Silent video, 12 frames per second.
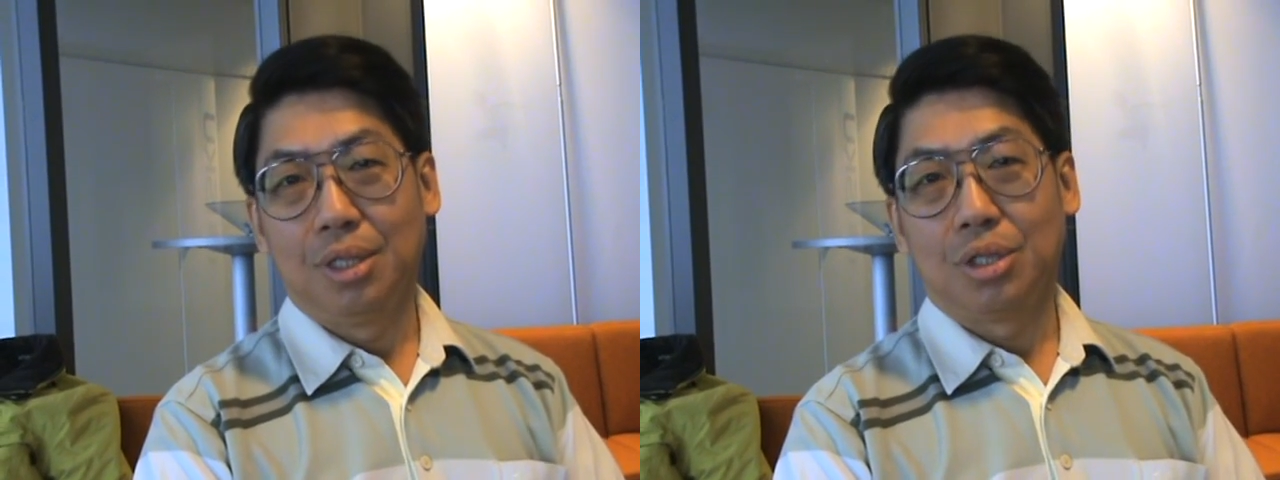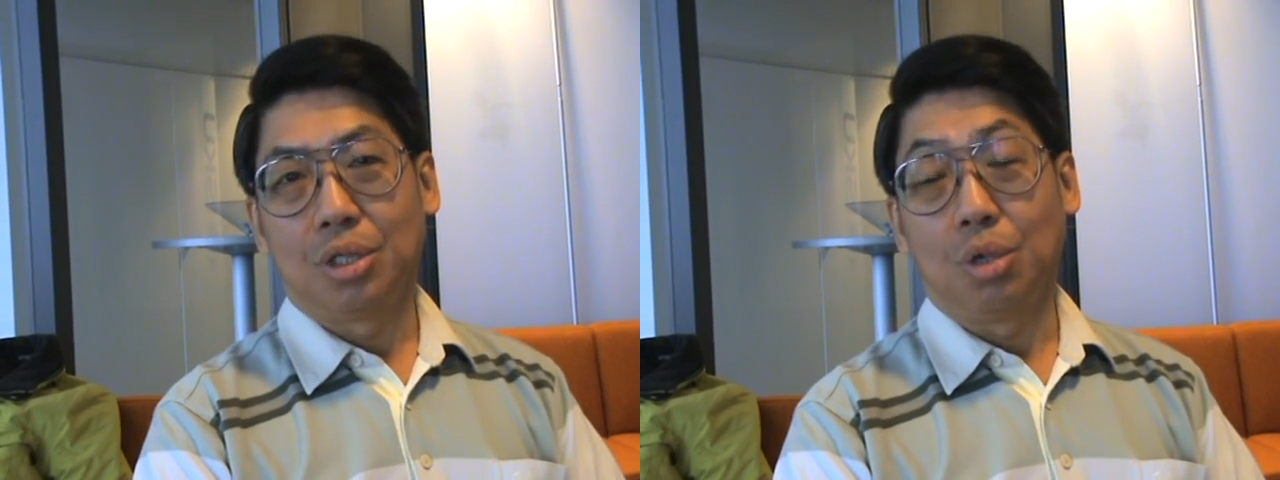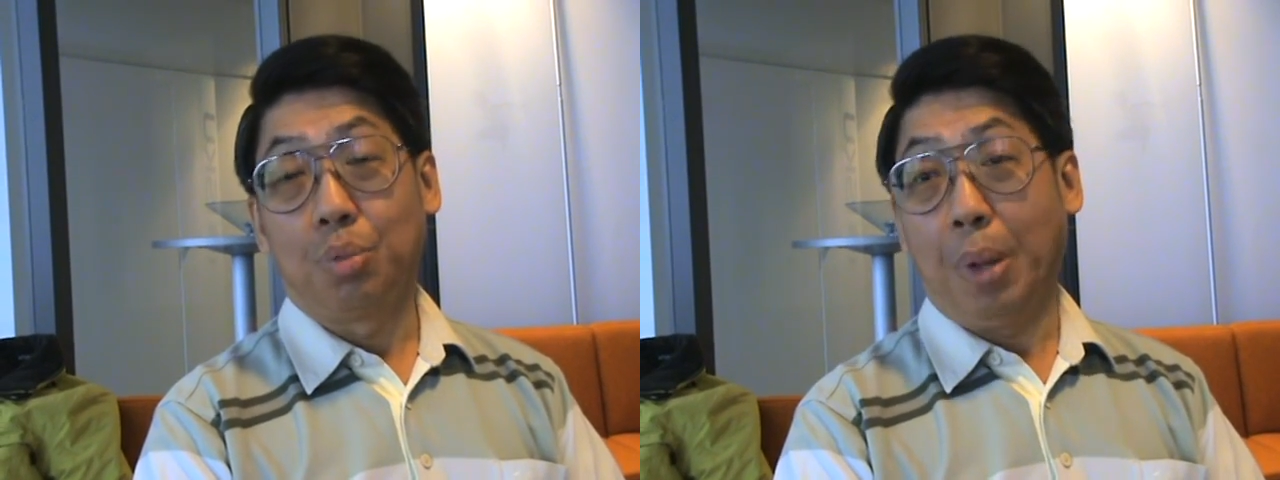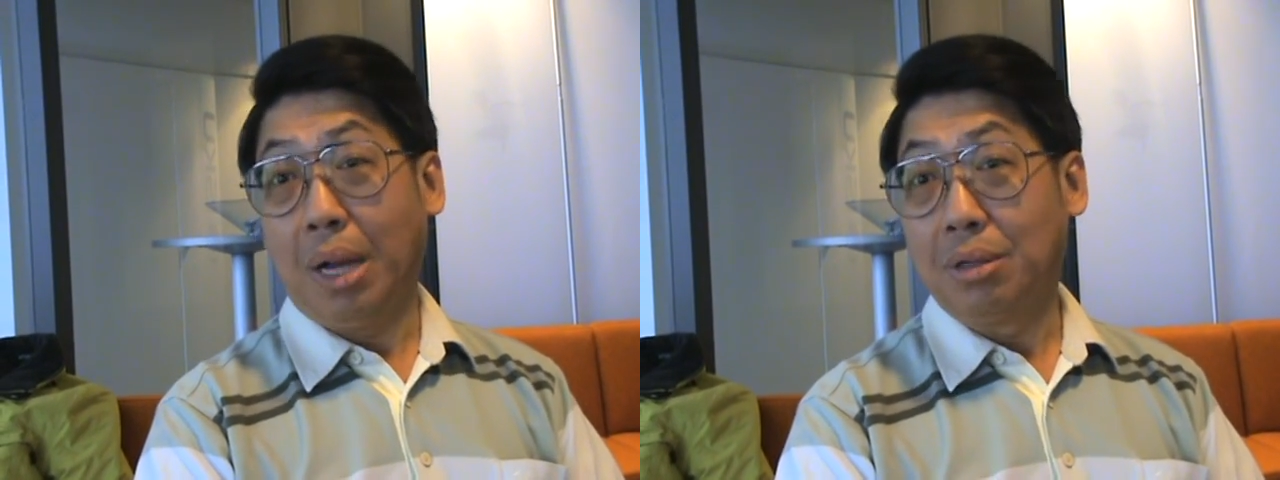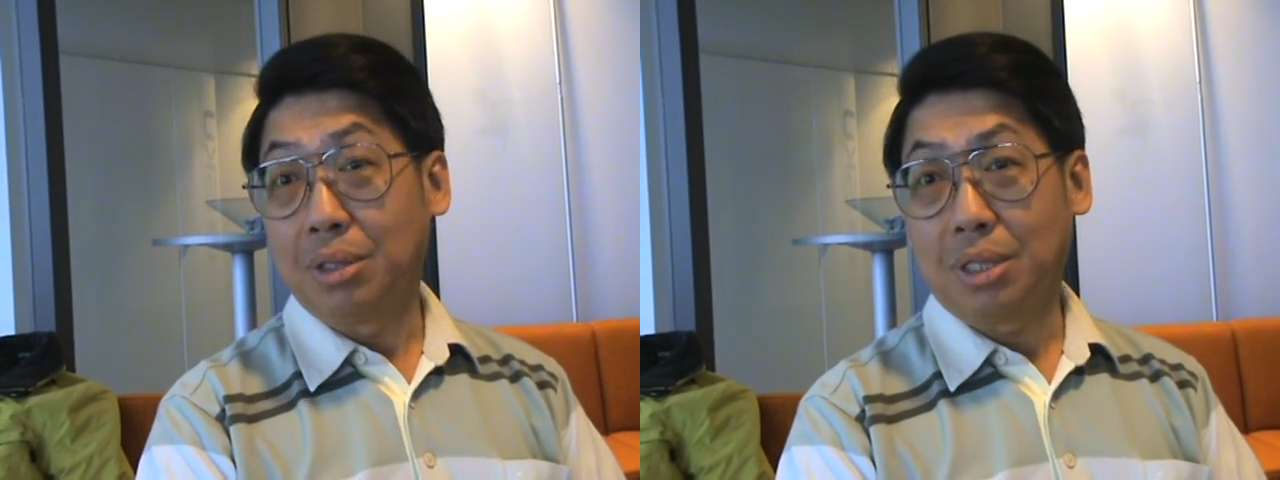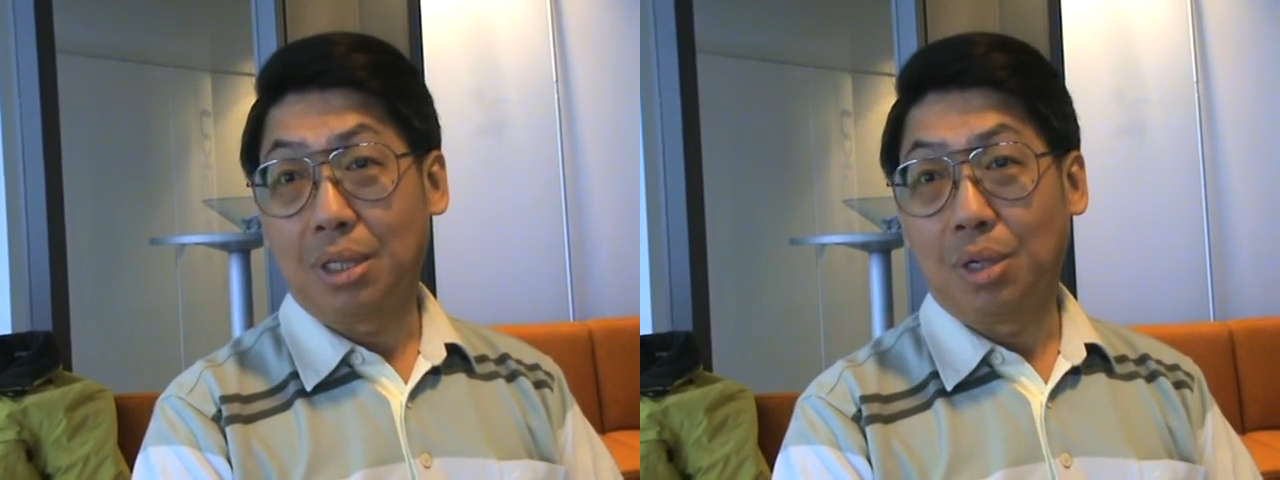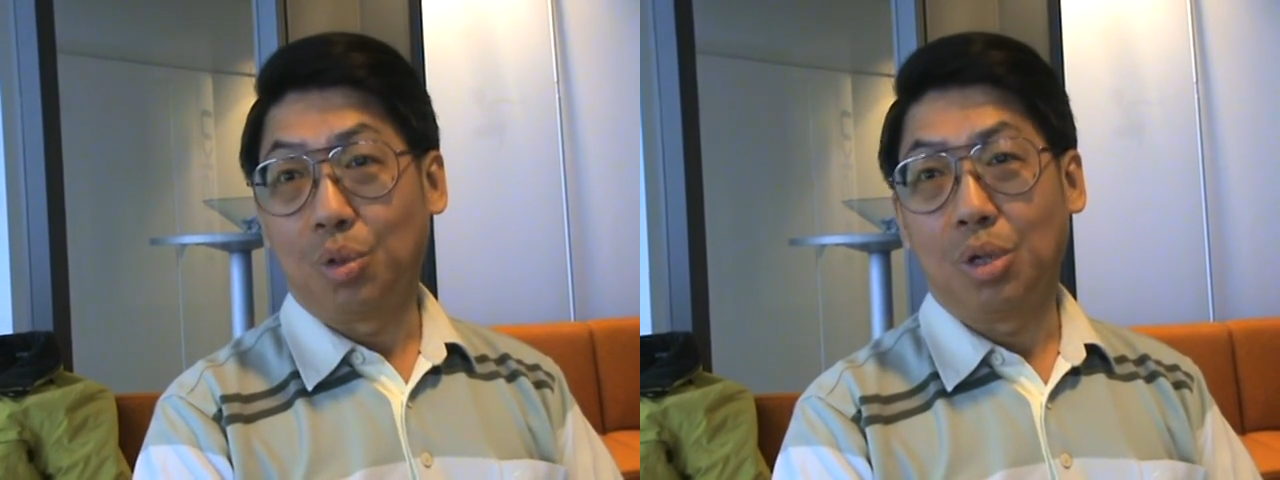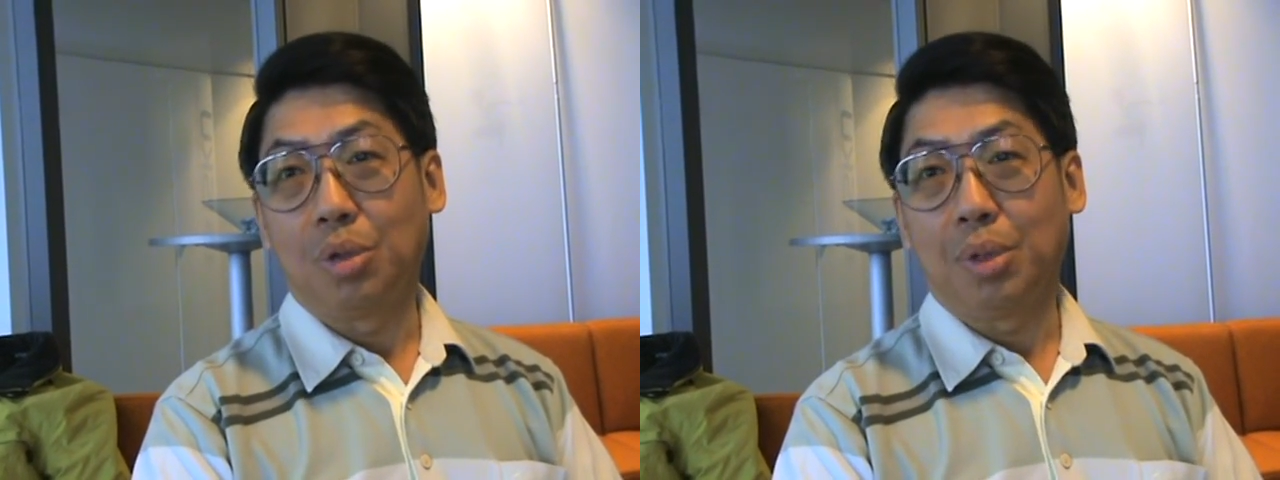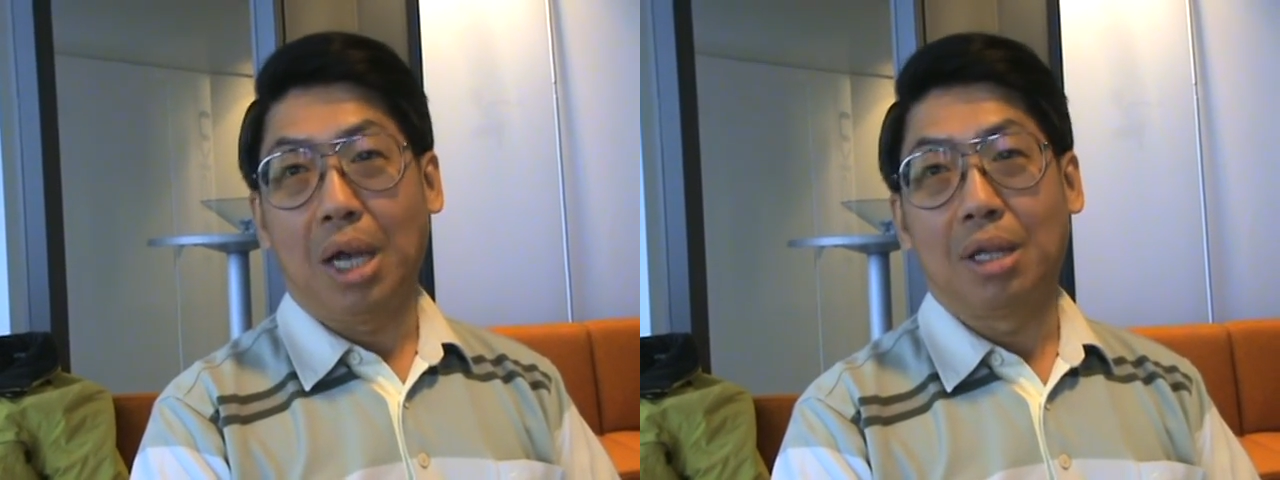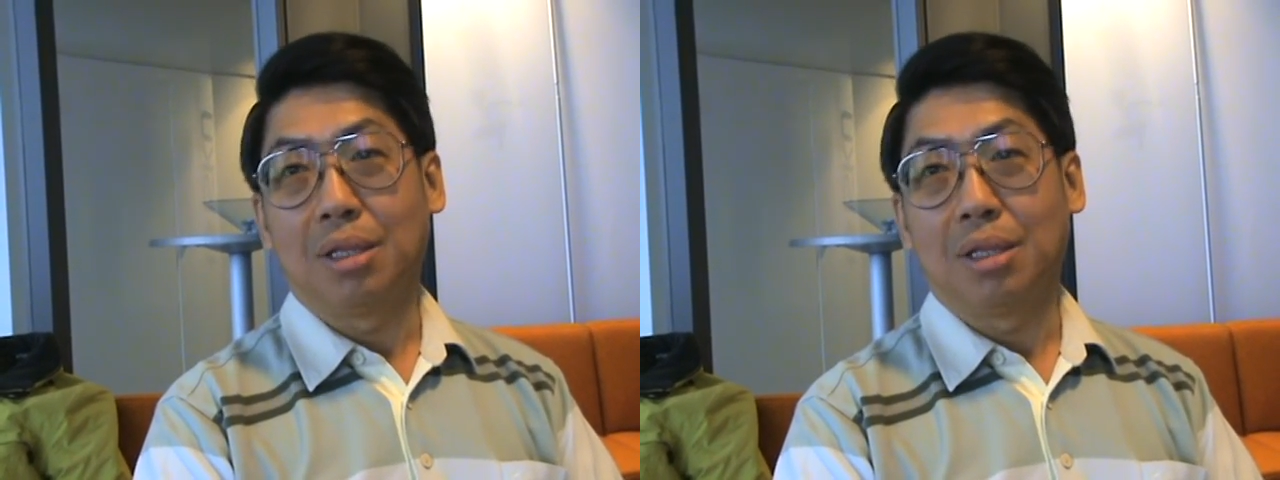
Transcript: So parents will